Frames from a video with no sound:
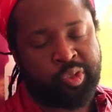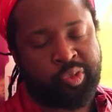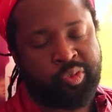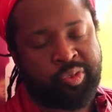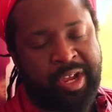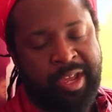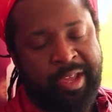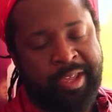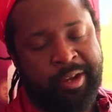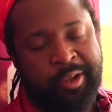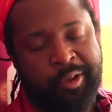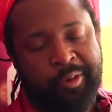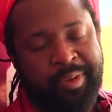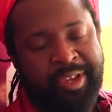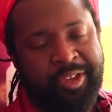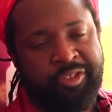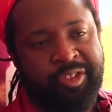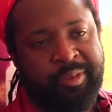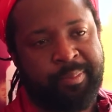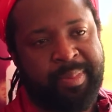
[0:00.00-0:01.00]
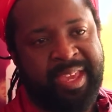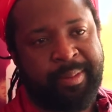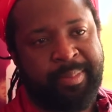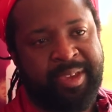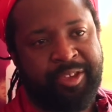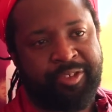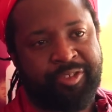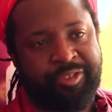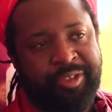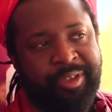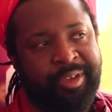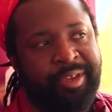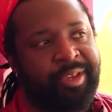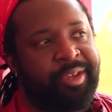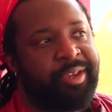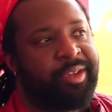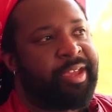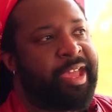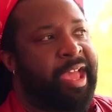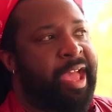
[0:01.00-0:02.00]
raising babies,
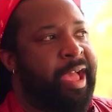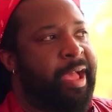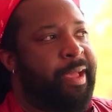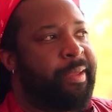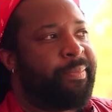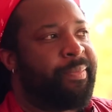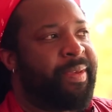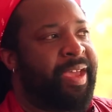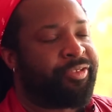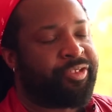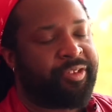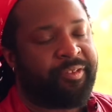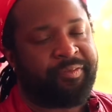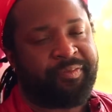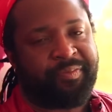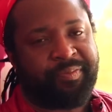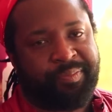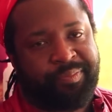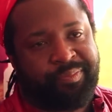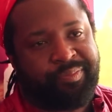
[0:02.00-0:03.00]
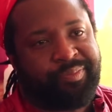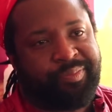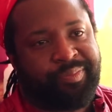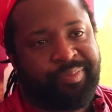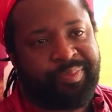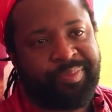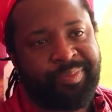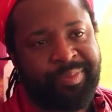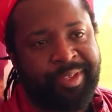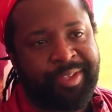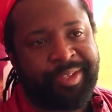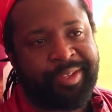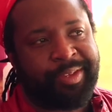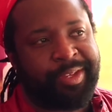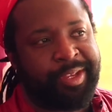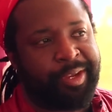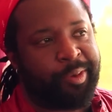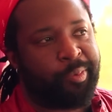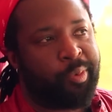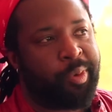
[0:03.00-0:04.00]
as if
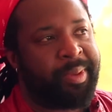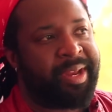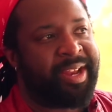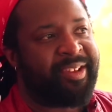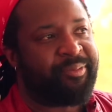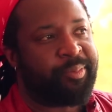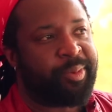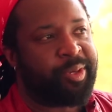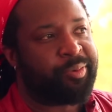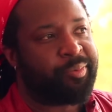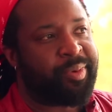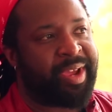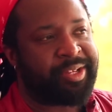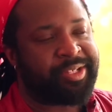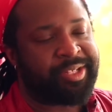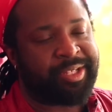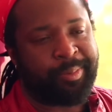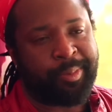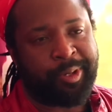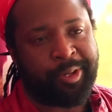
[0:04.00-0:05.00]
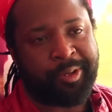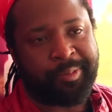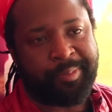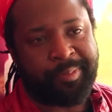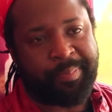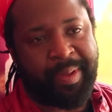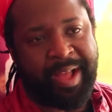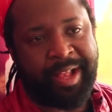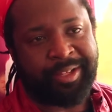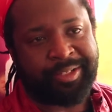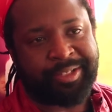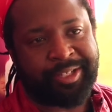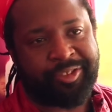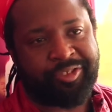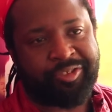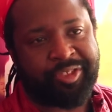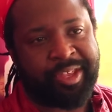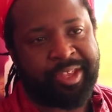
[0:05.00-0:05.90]
women have been writing about politics